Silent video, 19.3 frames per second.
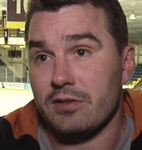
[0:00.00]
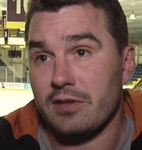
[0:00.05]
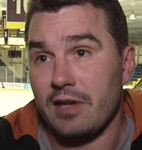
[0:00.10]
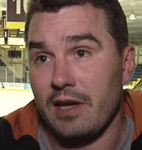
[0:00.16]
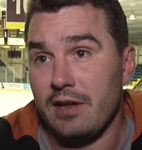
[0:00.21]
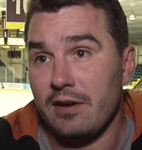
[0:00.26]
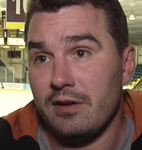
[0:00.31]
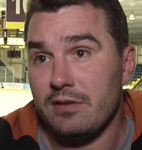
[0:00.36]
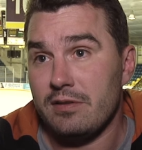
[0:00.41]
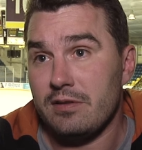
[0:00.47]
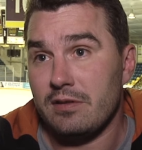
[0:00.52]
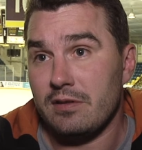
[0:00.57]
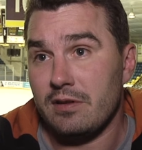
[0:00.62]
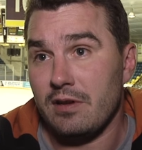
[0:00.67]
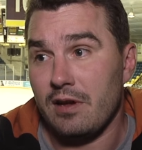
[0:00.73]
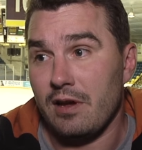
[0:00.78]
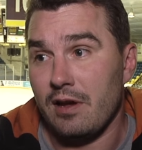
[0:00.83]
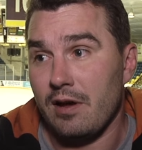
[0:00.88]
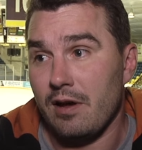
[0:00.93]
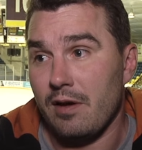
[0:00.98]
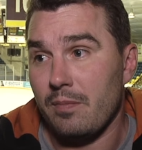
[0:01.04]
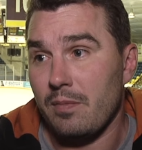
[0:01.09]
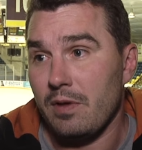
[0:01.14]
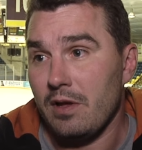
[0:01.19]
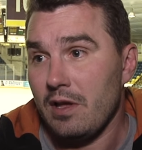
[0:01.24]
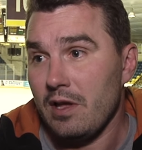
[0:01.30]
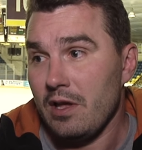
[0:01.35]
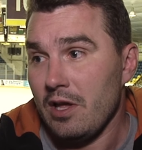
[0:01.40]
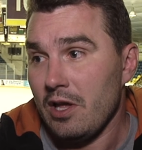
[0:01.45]
skaters.
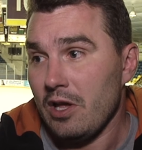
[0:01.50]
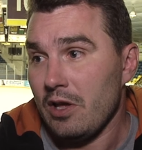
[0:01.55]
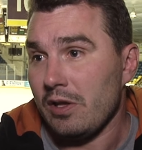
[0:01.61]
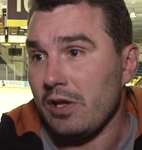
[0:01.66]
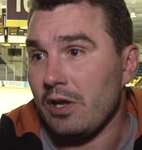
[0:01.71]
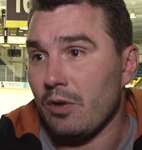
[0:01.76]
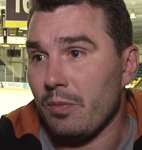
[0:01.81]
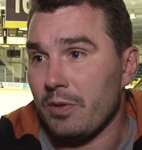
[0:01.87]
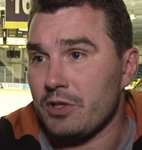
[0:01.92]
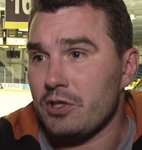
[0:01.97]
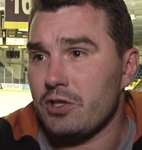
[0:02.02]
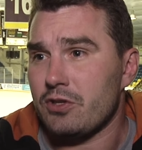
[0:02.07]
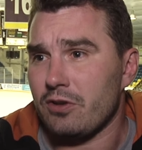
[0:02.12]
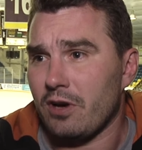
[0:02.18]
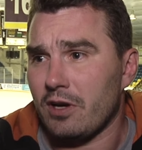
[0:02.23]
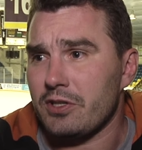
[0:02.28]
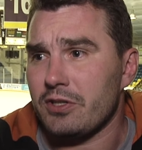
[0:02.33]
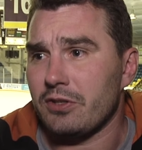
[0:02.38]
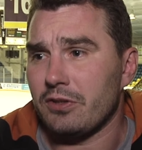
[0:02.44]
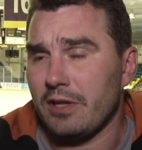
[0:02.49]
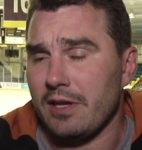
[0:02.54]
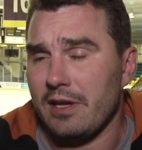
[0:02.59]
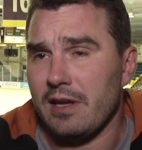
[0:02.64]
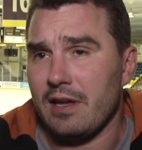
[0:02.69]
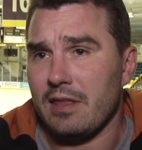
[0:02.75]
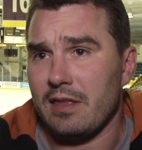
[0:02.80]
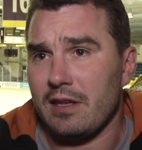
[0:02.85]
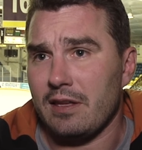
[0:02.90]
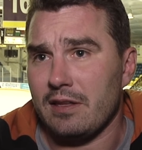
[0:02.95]
But
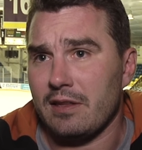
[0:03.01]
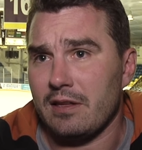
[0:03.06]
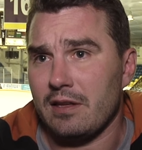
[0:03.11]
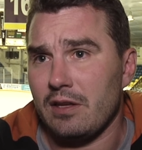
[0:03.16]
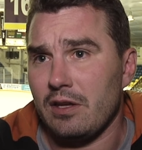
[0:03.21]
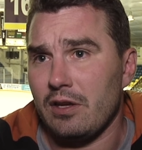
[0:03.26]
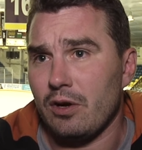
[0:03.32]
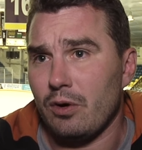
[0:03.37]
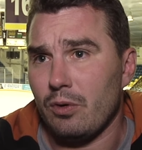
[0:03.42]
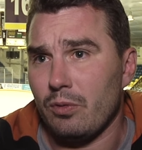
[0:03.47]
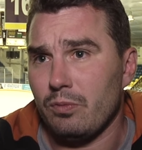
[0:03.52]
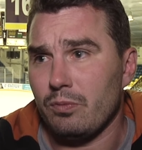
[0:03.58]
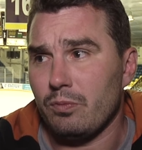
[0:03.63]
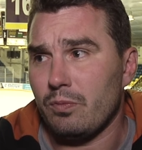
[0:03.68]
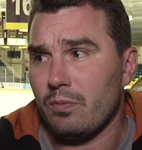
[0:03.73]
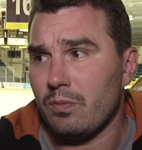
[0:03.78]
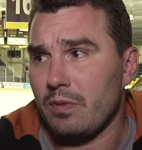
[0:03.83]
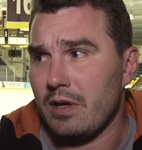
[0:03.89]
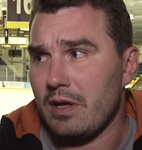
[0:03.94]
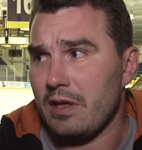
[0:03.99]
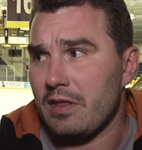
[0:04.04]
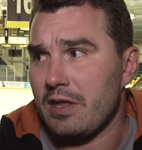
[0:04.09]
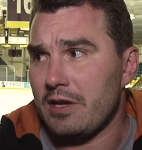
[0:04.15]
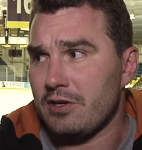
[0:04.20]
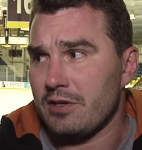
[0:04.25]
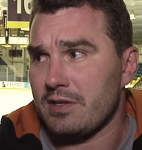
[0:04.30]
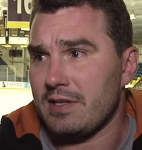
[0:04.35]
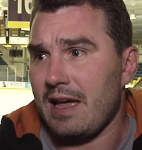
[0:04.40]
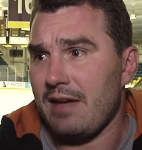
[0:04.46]
structurally, I think they
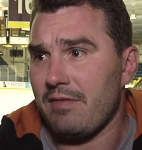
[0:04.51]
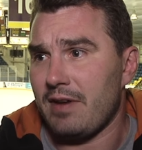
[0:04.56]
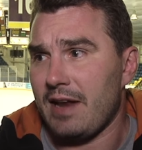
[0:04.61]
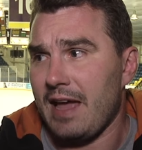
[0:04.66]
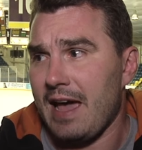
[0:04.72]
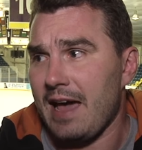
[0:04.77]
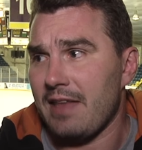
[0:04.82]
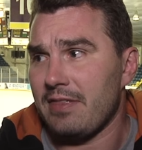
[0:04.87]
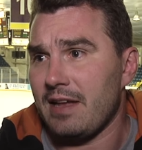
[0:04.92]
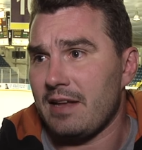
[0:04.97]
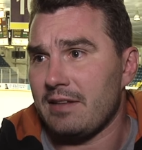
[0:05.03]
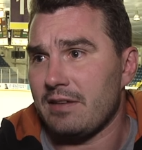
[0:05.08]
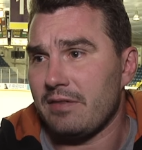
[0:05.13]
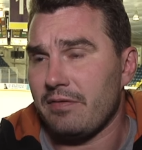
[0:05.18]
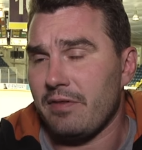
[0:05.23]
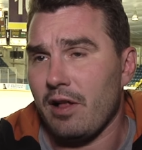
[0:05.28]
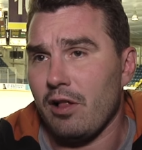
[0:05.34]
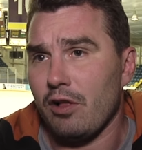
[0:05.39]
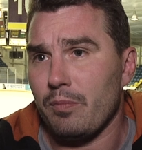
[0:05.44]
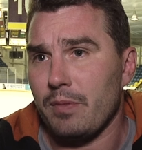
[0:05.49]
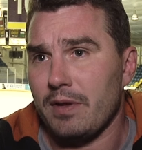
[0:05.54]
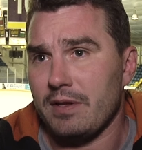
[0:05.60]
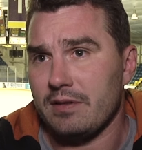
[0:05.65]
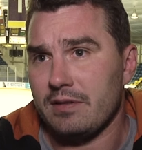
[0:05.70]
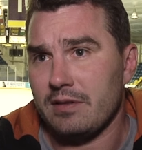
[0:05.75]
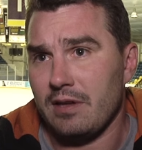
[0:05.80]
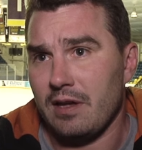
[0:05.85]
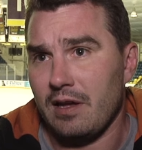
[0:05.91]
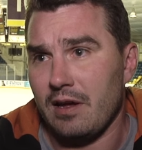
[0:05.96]
just haven't had that
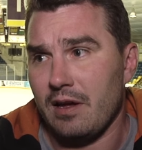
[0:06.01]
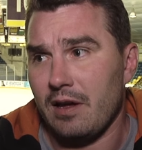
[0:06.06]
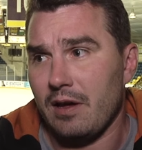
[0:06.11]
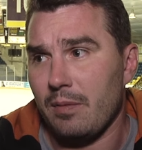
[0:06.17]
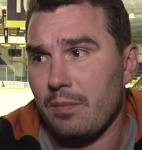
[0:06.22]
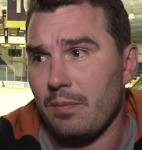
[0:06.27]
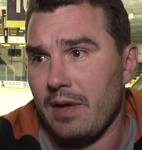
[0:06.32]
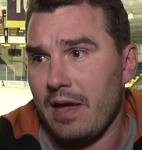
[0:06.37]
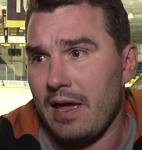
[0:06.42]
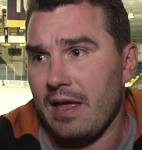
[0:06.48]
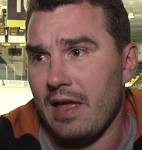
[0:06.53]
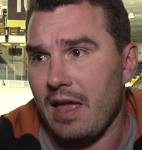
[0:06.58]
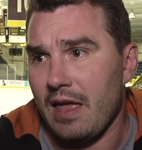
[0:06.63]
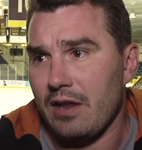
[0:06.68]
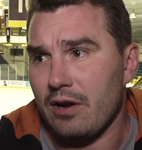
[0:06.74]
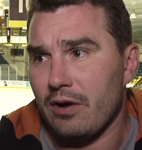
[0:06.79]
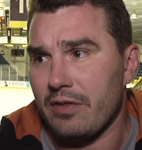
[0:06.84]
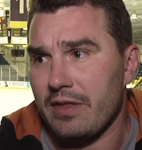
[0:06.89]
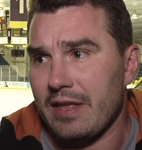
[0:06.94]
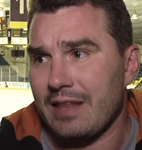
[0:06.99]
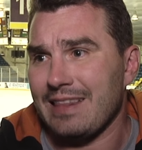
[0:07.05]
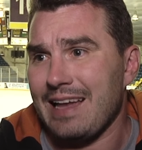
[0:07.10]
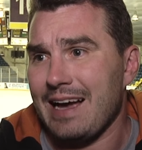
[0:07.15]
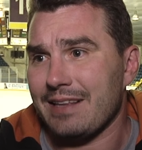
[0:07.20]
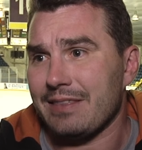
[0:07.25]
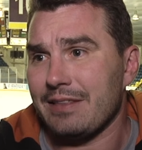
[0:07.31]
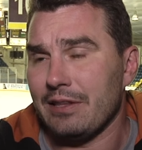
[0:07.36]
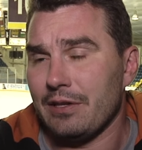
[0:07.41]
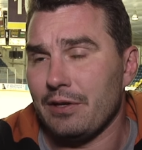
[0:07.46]
development, and they
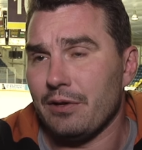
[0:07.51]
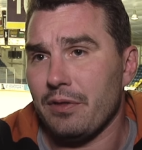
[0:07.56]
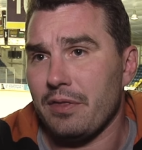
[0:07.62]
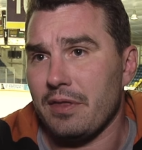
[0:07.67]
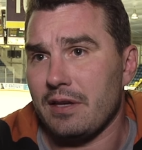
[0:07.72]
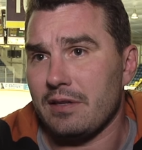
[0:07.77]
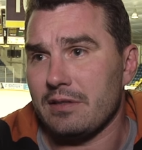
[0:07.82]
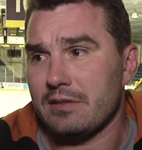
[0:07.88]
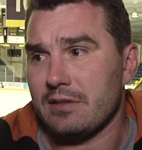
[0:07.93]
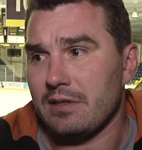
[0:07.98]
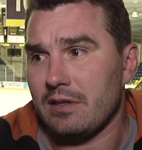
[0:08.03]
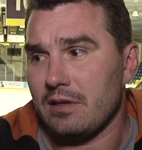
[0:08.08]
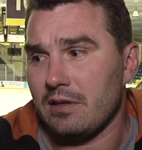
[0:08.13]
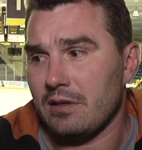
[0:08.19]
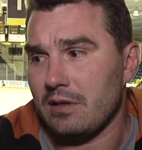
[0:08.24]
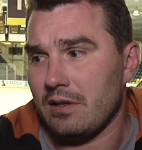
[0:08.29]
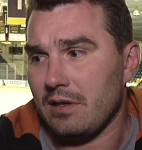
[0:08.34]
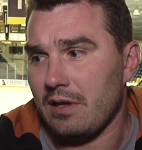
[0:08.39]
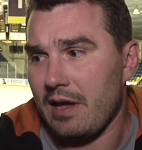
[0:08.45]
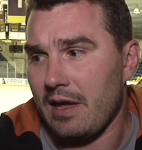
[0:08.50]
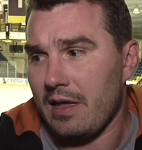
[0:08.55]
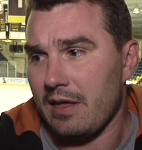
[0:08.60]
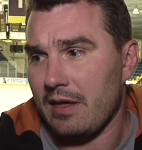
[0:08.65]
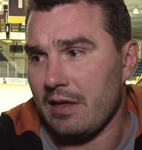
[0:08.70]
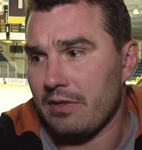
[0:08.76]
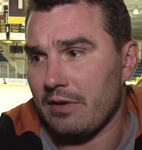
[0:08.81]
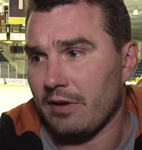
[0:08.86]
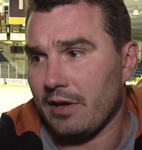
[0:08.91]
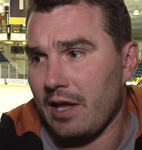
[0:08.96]
lack the little things
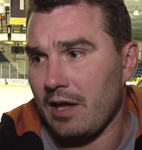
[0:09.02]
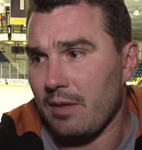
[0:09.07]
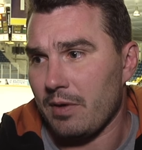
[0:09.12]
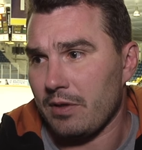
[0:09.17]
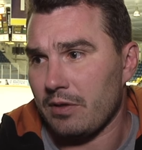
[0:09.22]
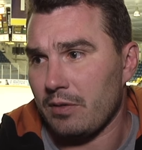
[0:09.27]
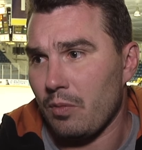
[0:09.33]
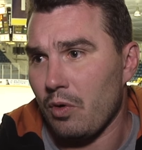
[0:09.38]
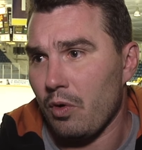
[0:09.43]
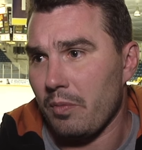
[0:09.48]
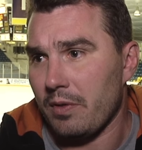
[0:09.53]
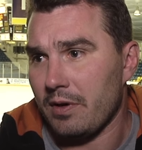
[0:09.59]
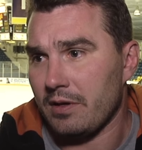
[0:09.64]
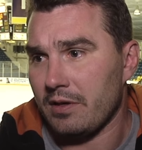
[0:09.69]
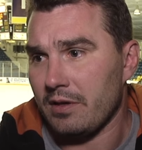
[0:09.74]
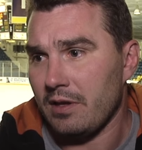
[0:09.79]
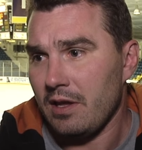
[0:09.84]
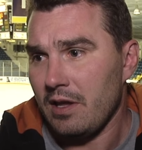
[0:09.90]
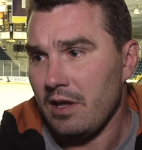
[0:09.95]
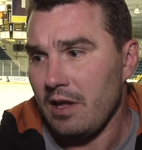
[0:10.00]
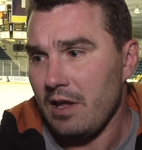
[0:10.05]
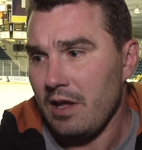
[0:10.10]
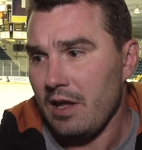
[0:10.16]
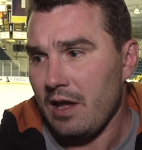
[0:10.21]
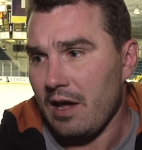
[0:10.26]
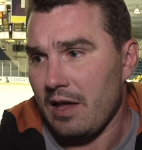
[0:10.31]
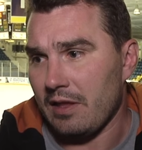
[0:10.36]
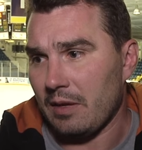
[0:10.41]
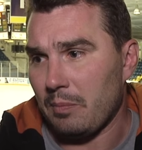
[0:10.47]
in their game at the moment.
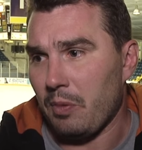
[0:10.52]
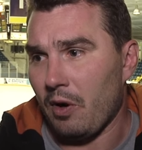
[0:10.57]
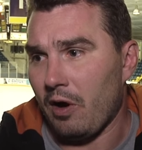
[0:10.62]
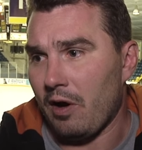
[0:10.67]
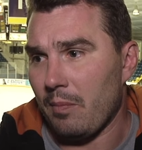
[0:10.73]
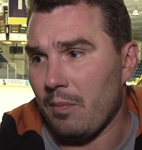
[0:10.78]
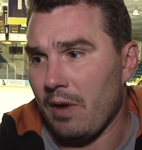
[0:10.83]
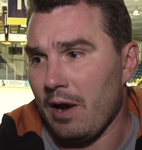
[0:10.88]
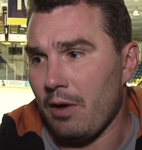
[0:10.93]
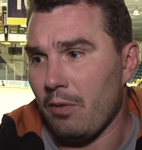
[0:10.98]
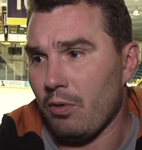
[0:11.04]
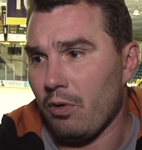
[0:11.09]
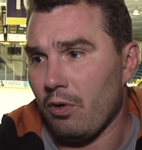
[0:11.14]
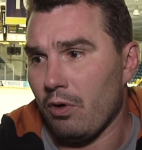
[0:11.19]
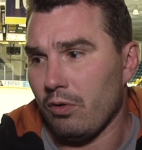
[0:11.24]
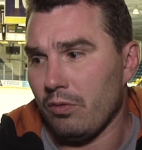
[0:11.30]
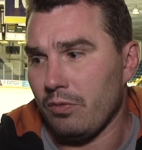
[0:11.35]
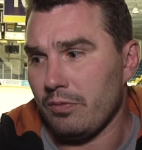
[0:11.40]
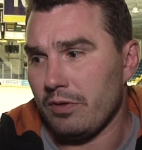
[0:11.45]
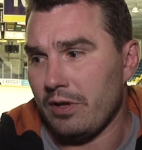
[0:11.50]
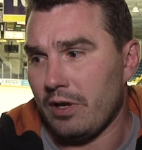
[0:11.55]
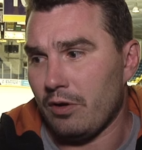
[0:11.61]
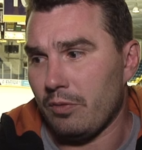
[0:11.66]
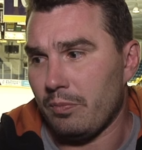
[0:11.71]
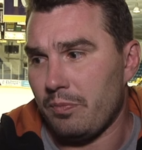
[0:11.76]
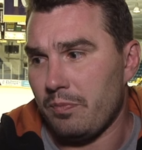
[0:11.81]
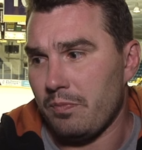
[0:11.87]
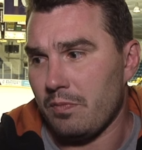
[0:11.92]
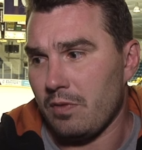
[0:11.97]
I think part of my role,
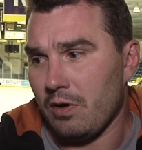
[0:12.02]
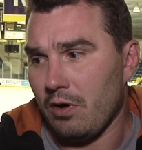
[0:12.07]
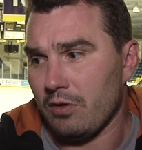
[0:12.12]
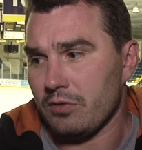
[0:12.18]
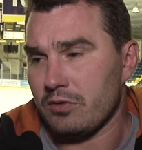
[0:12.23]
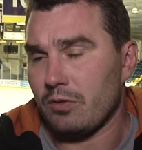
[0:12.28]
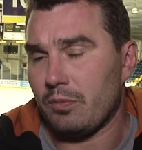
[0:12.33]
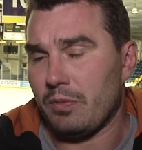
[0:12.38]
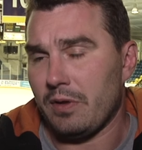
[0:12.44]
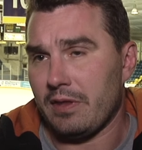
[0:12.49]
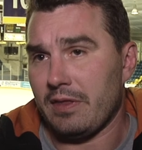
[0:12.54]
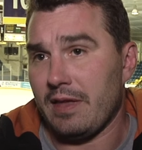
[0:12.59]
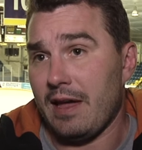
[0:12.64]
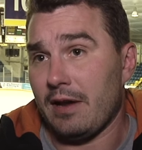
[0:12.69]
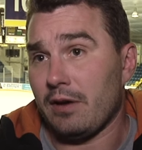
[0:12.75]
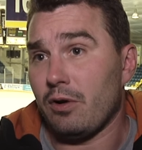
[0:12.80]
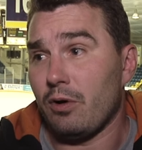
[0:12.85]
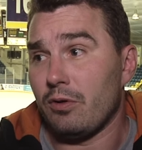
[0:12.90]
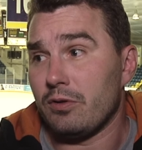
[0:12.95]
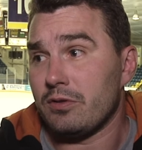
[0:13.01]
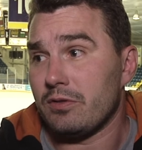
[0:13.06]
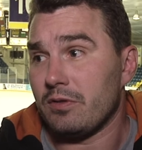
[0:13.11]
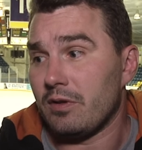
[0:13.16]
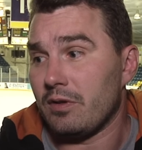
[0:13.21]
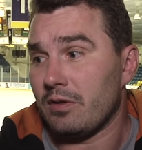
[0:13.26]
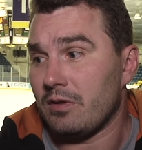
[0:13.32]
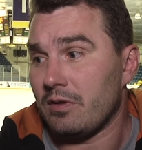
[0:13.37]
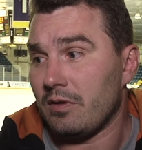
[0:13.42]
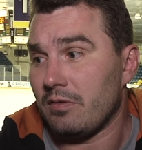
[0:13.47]
also being the head coach of
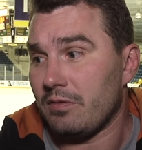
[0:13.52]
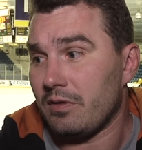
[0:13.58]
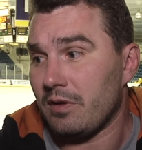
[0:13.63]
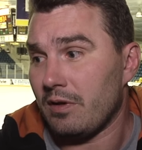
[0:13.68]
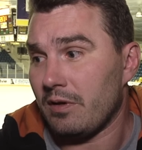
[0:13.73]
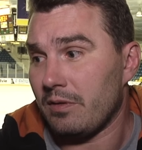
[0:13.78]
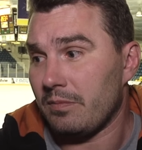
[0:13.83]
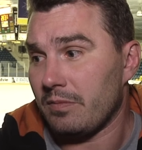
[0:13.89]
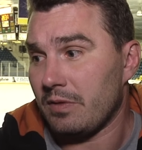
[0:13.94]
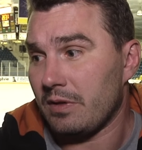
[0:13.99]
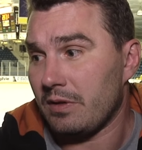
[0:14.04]
the